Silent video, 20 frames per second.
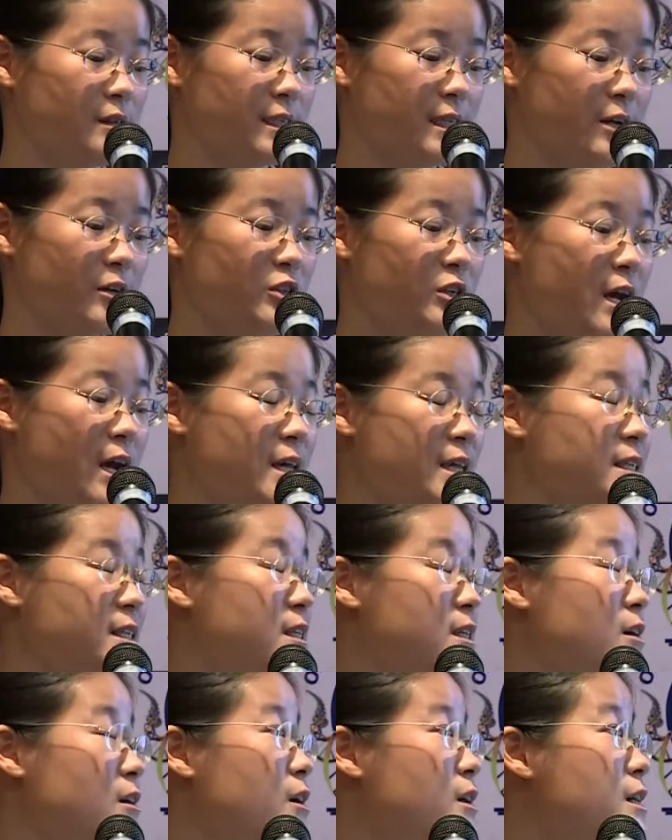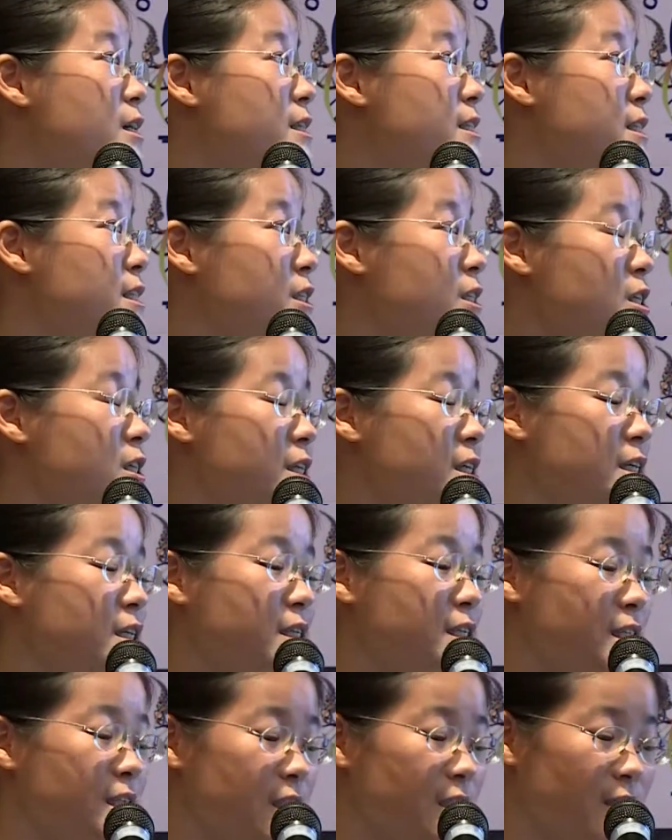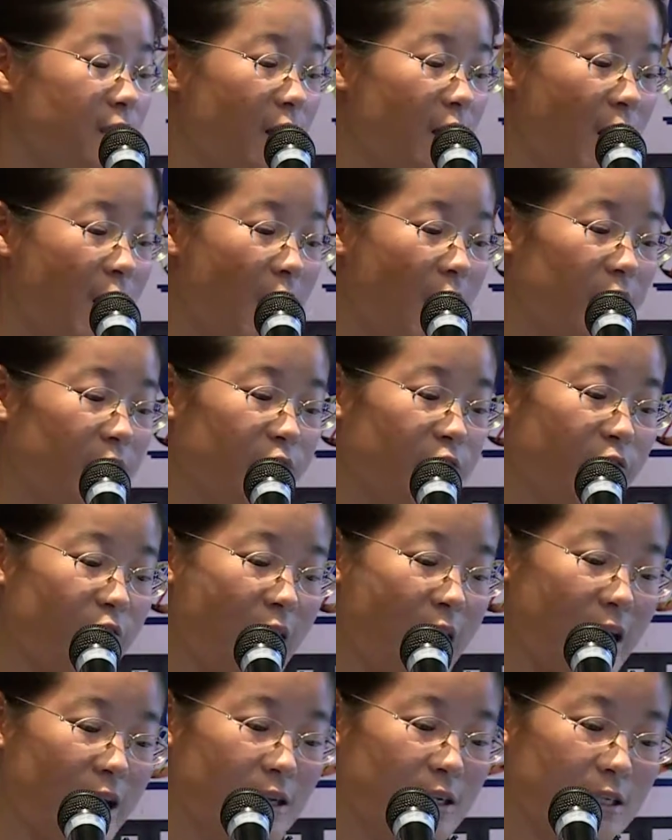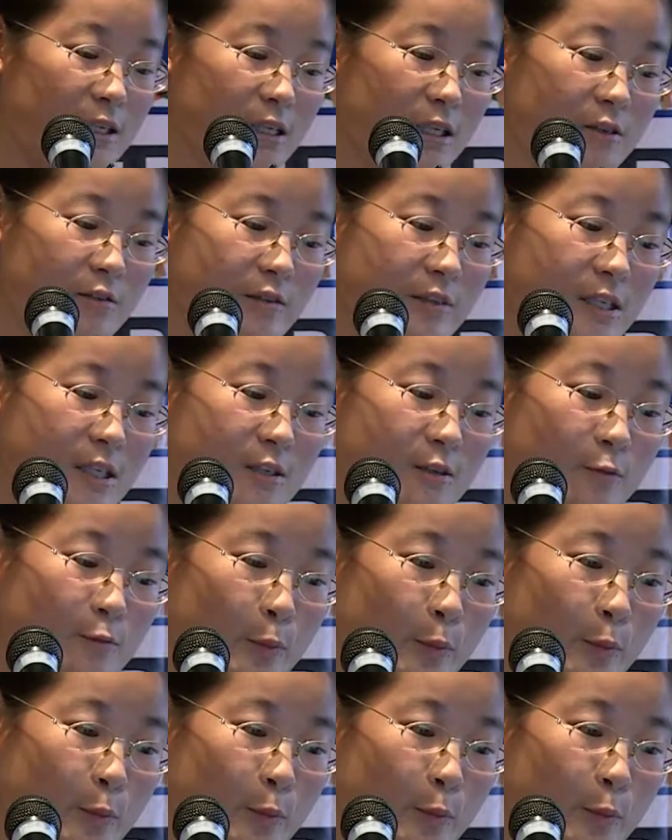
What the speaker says: such as the seedlings and flag leaves.